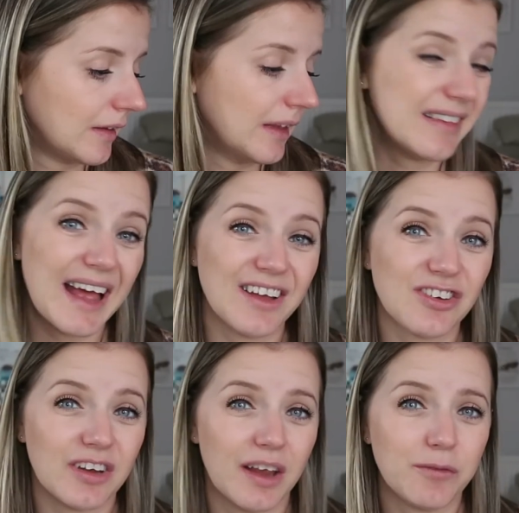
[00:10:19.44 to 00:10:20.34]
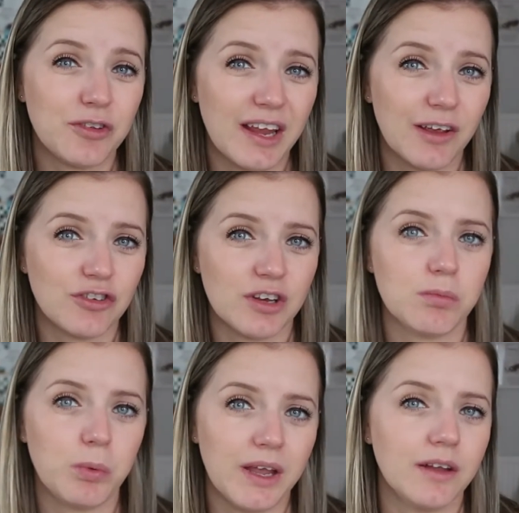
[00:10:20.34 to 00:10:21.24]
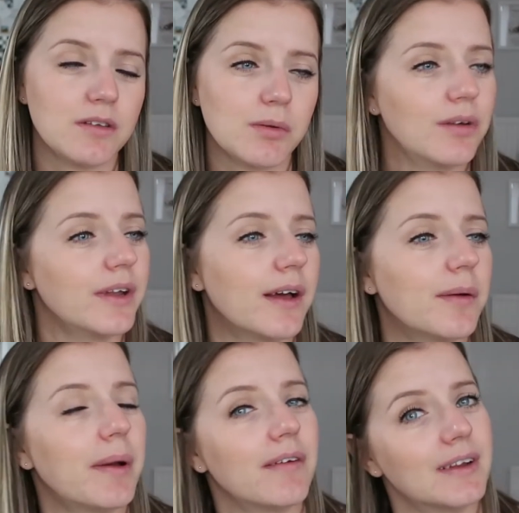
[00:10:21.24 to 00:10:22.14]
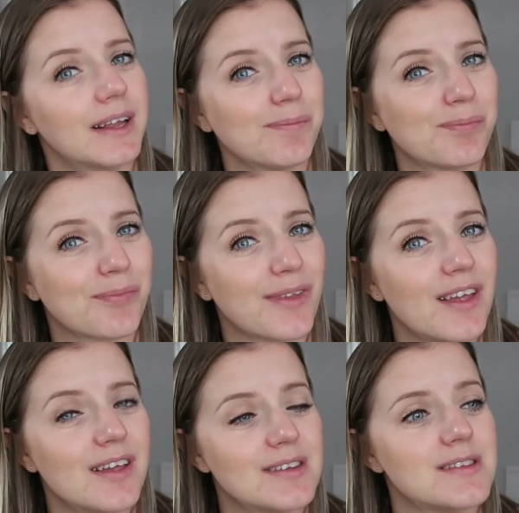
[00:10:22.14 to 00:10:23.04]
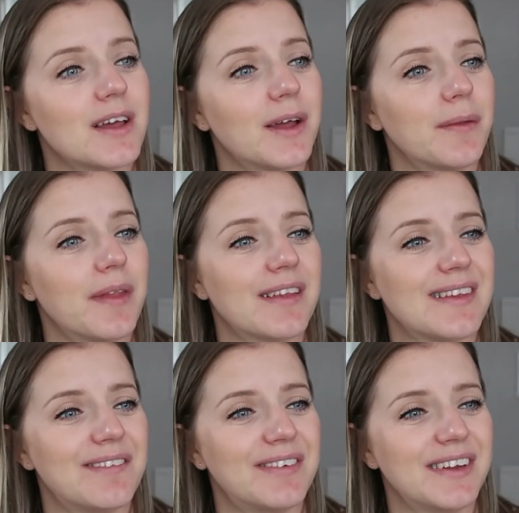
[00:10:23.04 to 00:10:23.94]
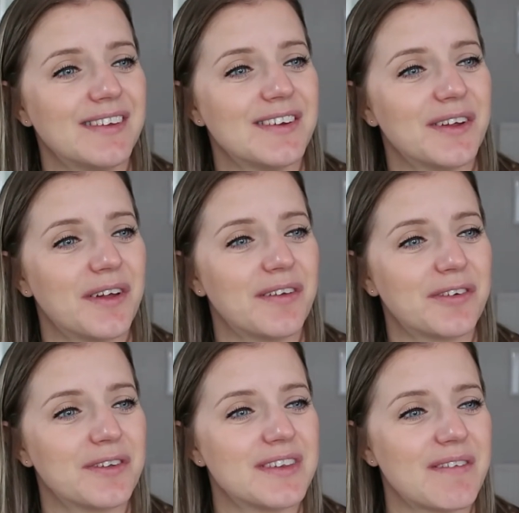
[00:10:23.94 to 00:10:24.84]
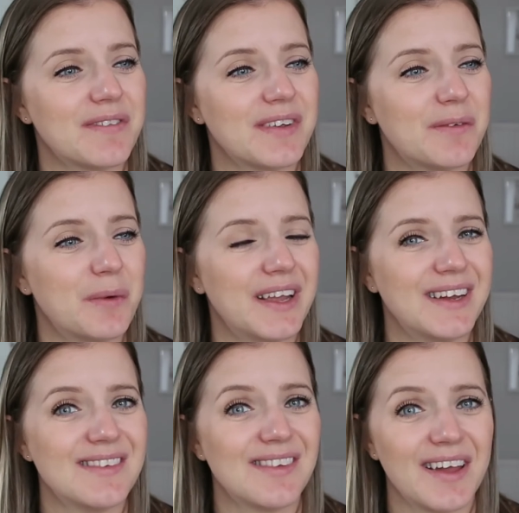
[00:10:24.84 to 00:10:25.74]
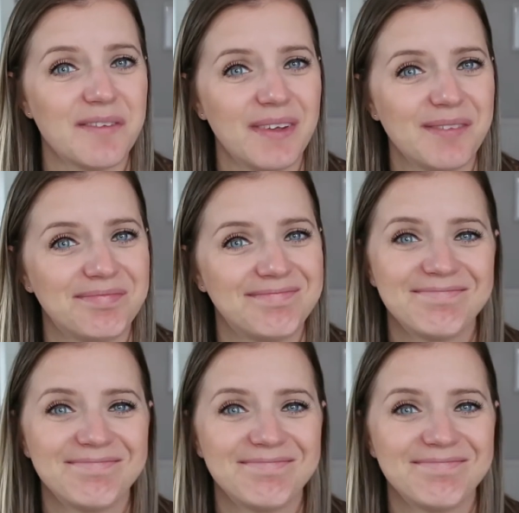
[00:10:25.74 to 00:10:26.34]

he's actually, and he or she's weaning as well now, apparently. So that's lovely to know that I've got something weaning inside of me.